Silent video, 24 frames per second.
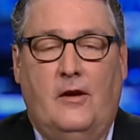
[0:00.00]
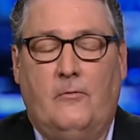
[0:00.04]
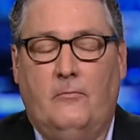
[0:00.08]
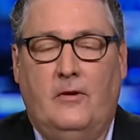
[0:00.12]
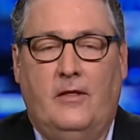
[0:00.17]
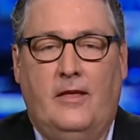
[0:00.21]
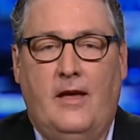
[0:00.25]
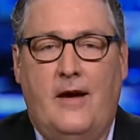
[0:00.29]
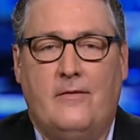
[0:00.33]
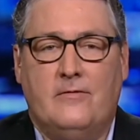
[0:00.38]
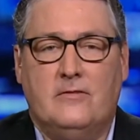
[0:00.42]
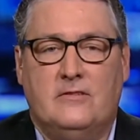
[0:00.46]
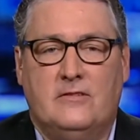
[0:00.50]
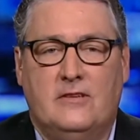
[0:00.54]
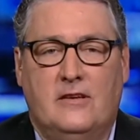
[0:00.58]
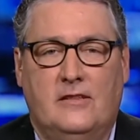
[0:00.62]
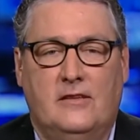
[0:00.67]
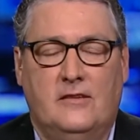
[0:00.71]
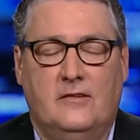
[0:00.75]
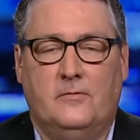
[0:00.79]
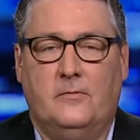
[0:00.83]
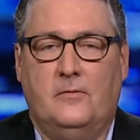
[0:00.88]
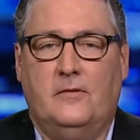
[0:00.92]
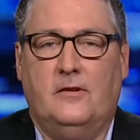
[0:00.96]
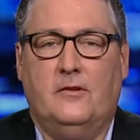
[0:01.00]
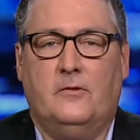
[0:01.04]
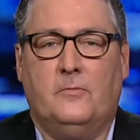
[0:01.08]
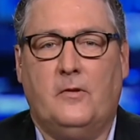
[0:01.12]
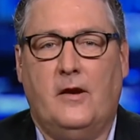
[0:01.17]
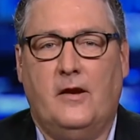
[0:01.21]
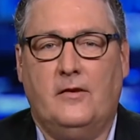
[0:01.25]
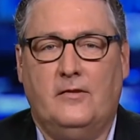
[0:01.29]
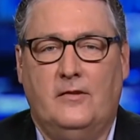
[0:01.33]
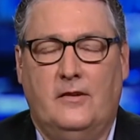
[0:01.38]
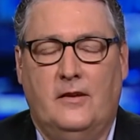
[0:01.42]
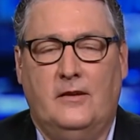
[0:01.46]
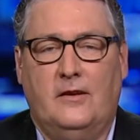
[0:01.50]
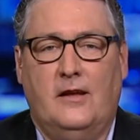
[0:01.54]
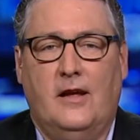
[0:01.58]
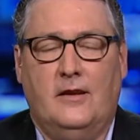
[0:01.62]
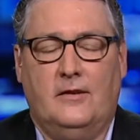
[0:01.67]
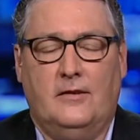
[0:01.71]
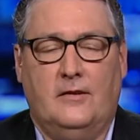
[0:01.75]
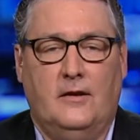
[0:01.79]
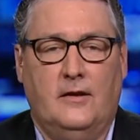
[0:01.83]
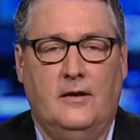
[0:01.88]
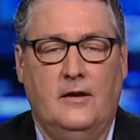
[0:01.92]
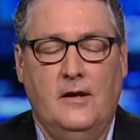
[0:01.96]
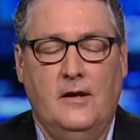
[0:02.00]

really haven't seen this with this president yet to